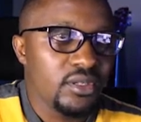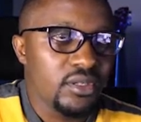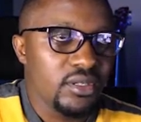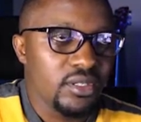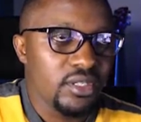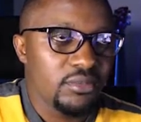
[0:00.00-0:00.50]

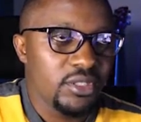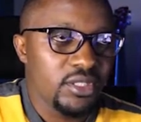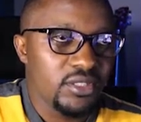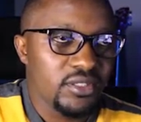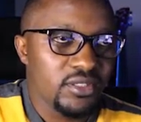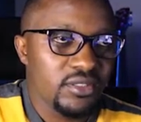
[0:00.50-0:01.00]
let me
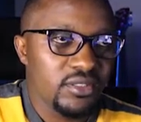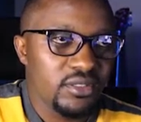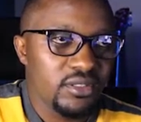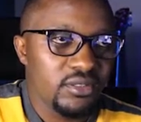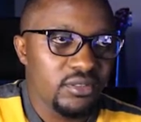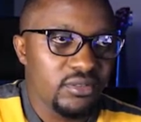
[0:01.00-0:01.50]
just
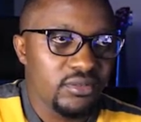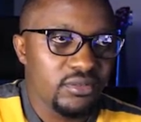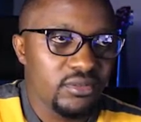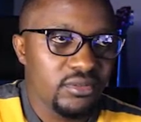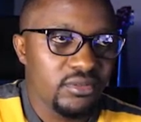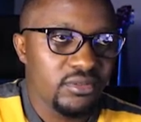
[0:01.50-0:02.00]

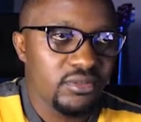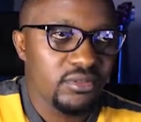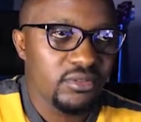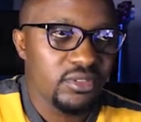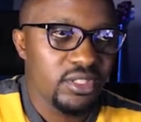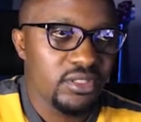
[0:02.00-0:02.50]

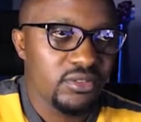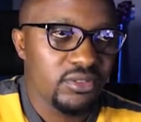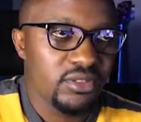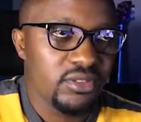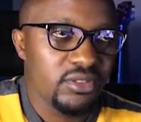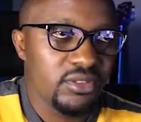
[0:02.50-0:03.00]
try to
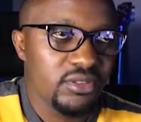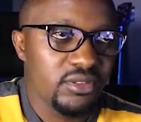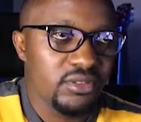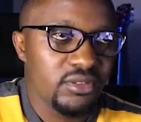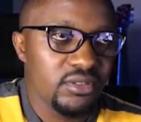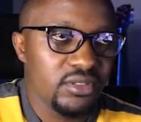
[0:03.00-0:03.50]
reduce
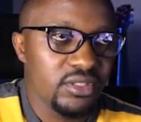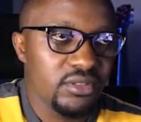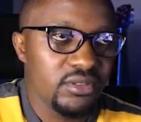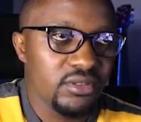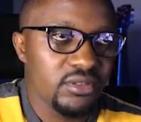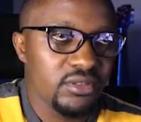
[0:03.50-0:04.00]
a little.